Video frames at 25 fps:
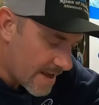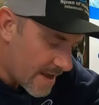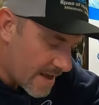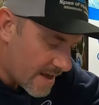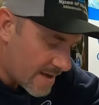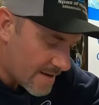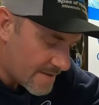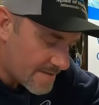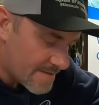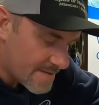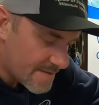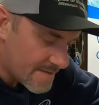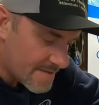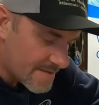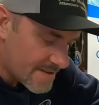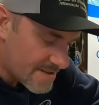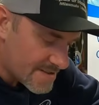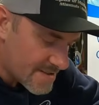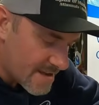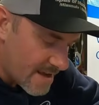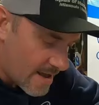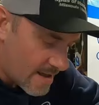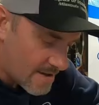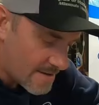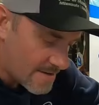have
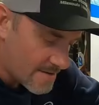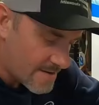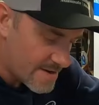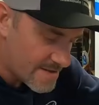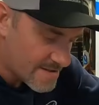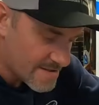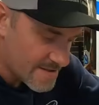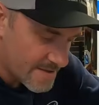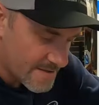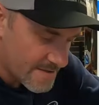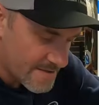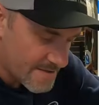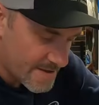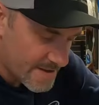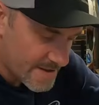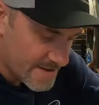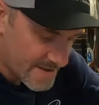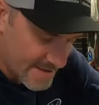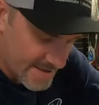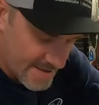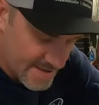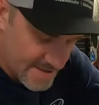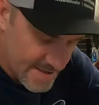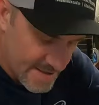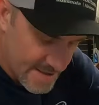this Allen wrench to fit
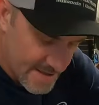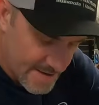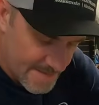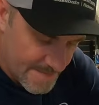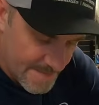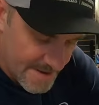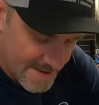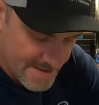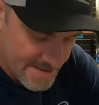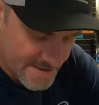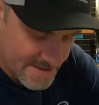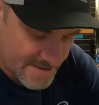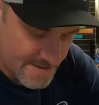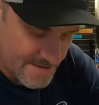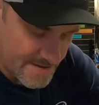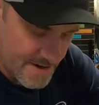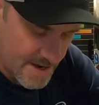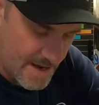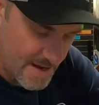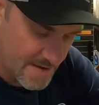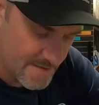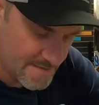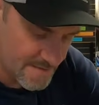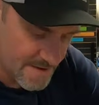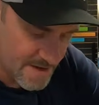these, they do
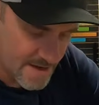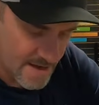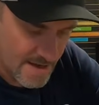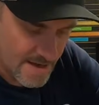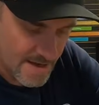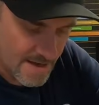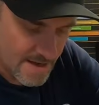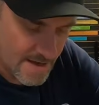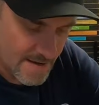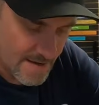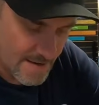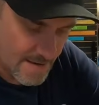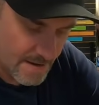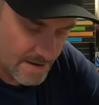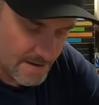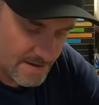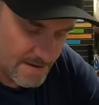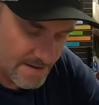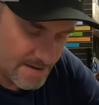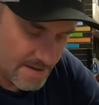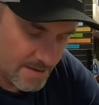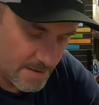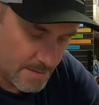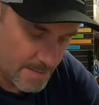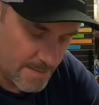have a
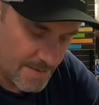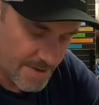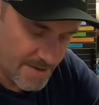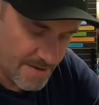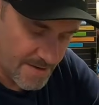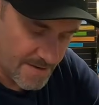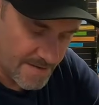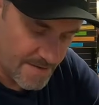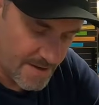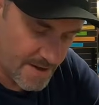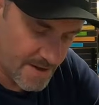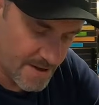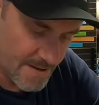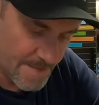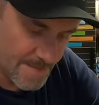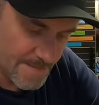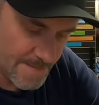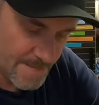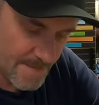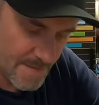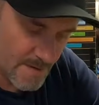little bit of a